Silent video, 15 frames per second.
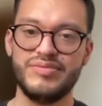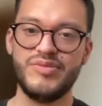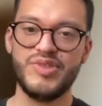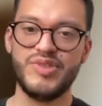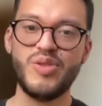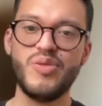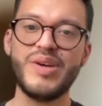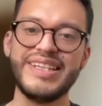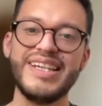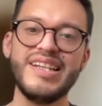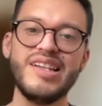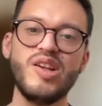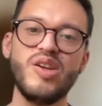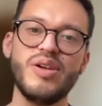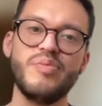So what
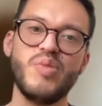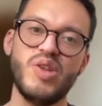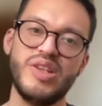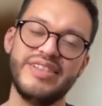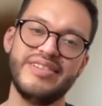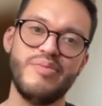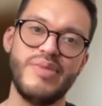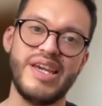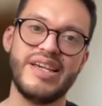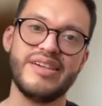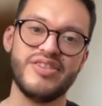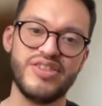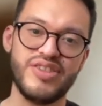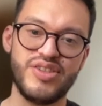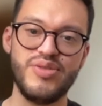can law and
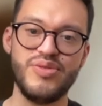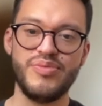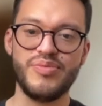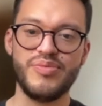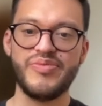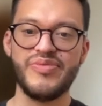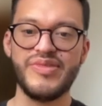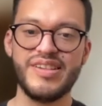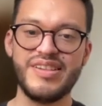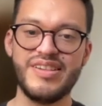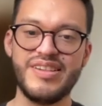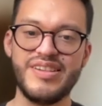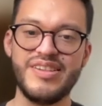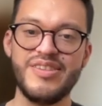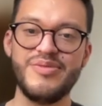policymakers do?
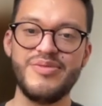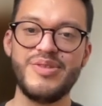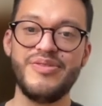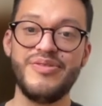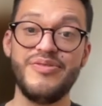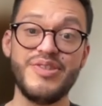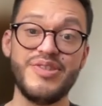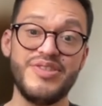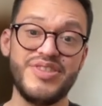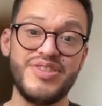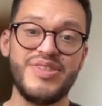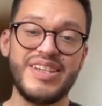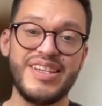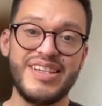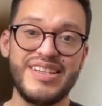Well, first,
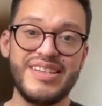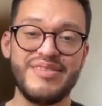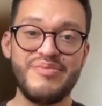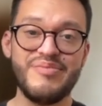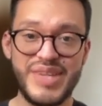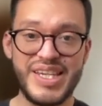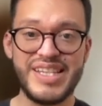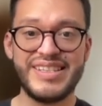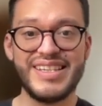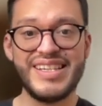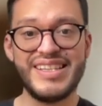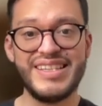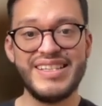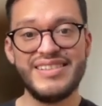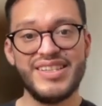you can meet
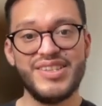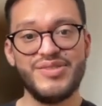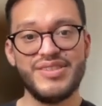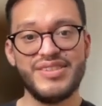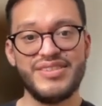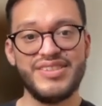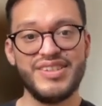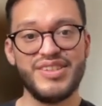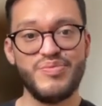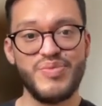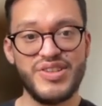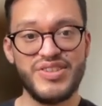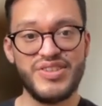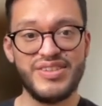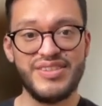and listen to intersex
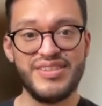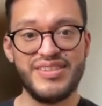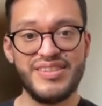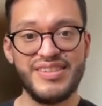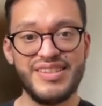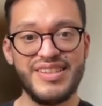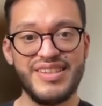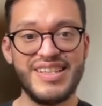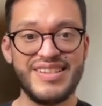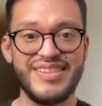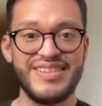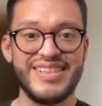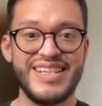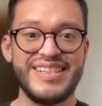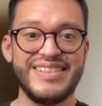persons
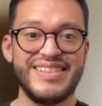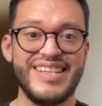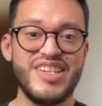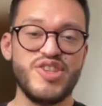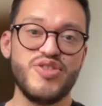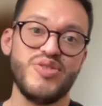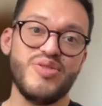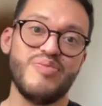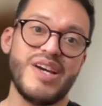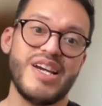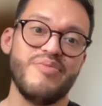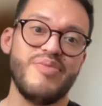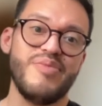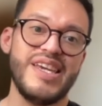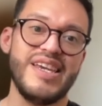intersex issues
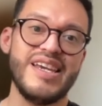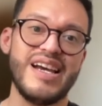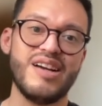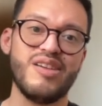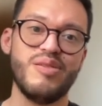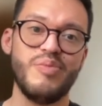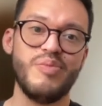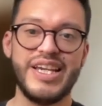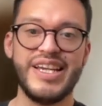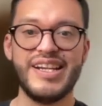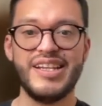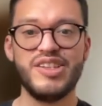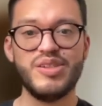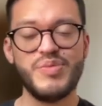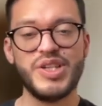might be a
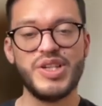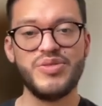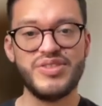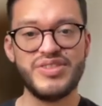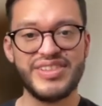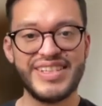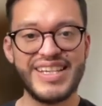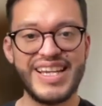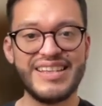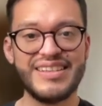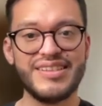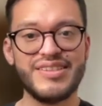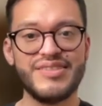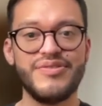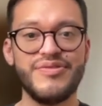complicated topic to understand,
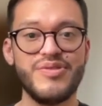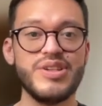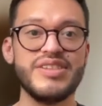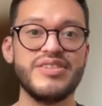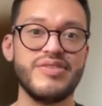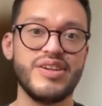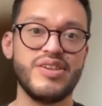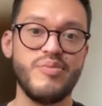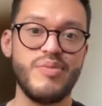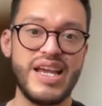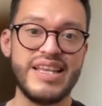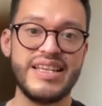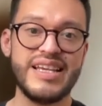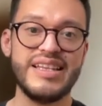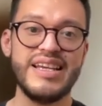and therefore it's
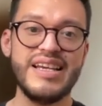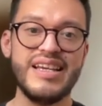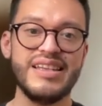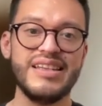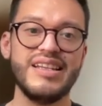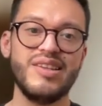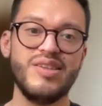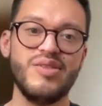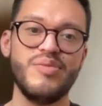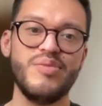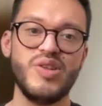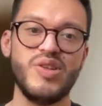recommended that law and